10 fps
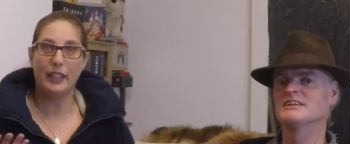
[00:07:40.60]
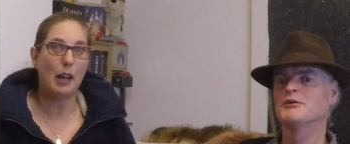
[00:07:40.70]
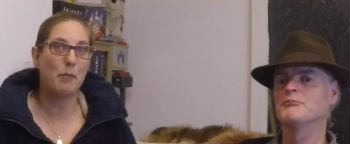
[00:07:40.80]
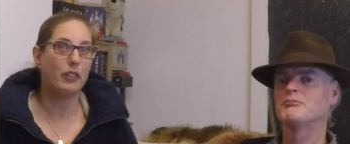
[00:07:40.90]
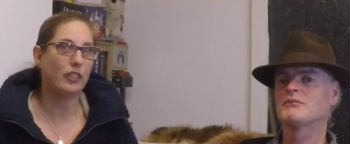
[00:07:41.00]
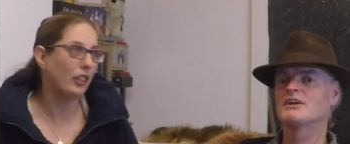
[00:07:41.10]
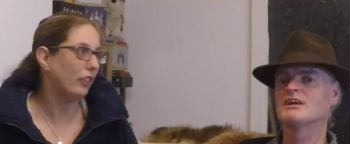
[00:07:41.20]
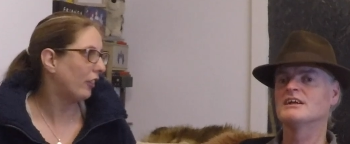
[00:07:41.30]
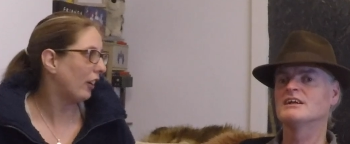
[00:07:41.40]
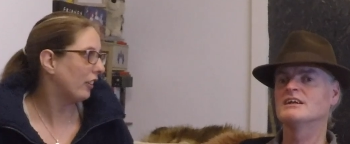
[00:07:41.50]
Speaker 1: cameras on
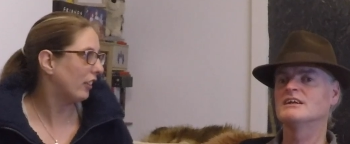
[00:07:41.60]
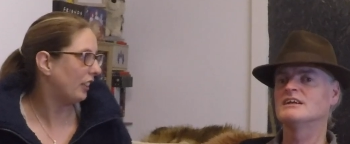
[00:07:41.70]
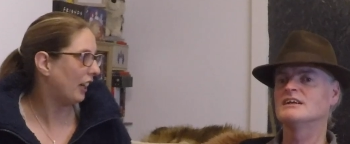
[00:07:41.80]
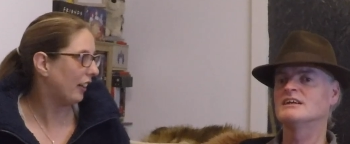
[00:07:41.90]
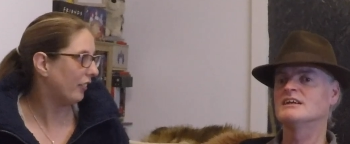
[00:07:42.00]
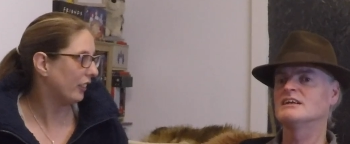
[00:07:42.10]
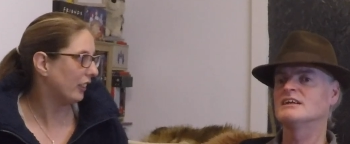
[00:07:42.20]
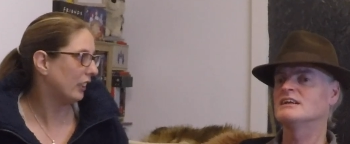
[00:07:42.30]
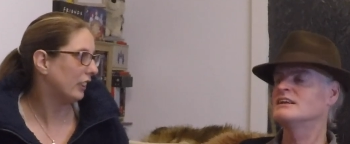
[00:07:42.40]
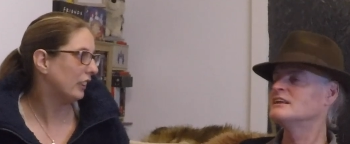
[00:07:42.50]
your phone than you have on a